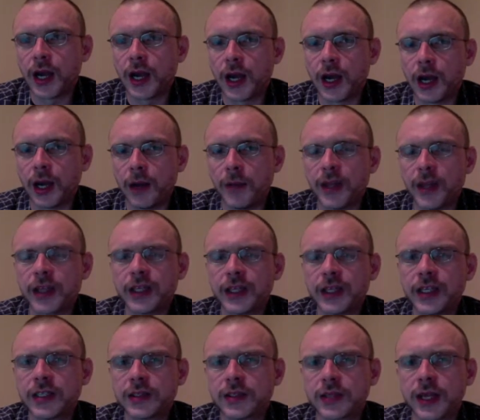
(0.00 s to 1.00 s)
At
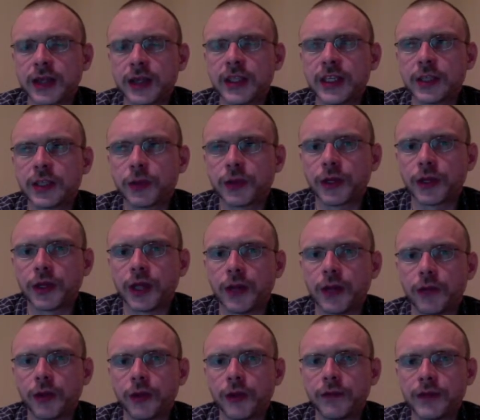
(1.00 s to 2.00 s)
least with the
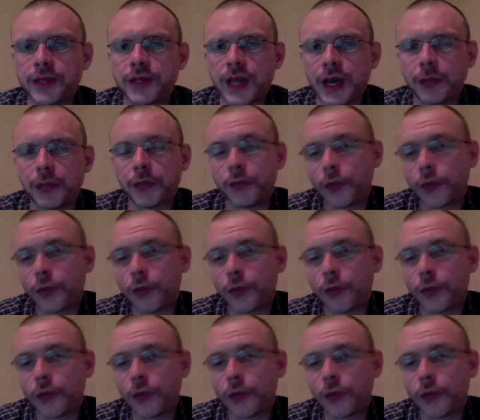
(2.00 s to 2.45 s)
level of depth.